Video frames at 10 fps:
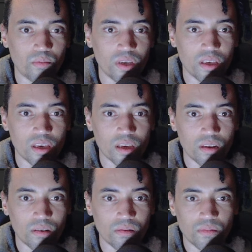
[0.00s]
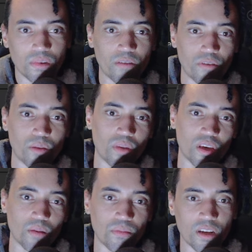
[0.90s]
begin event
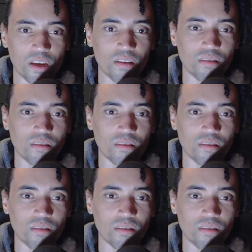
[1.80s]
begin play.